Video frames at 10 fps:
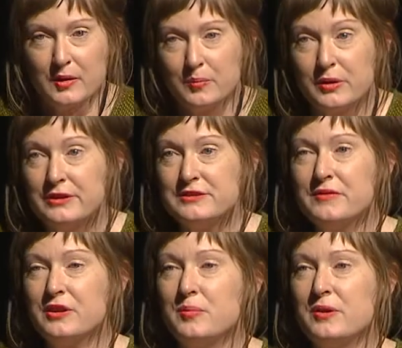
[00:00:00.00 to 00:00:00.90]
Because of
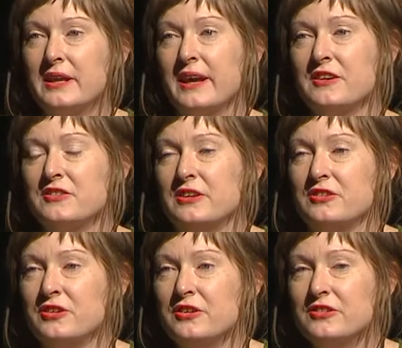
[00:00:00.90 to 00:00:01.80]
the communication
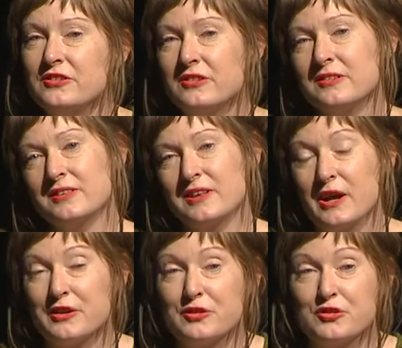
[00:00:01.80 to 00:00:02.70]
issues,
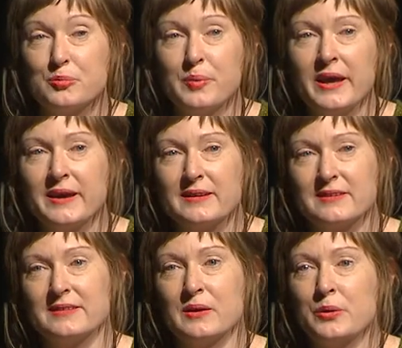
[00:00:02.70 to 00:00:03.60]
I
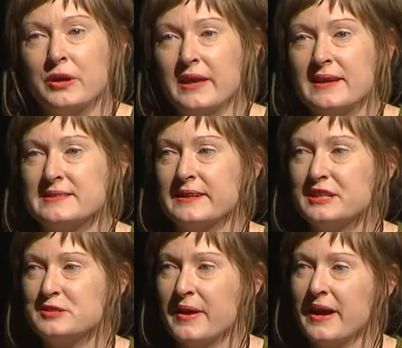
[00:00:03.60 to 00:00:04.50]
suspect that working as an
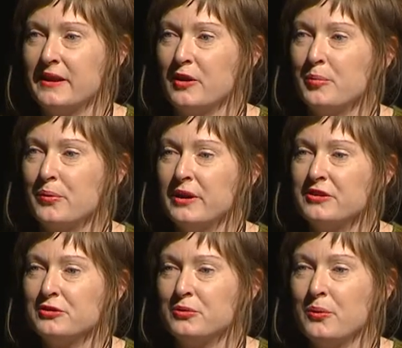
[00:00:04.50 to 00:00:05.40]
expat in an
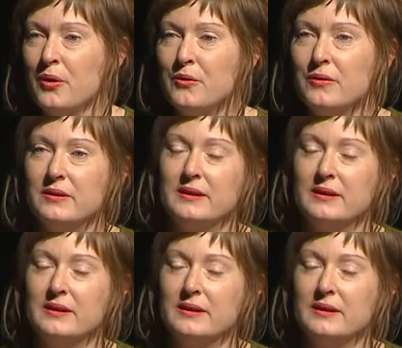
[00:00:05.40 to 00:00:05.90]
operational role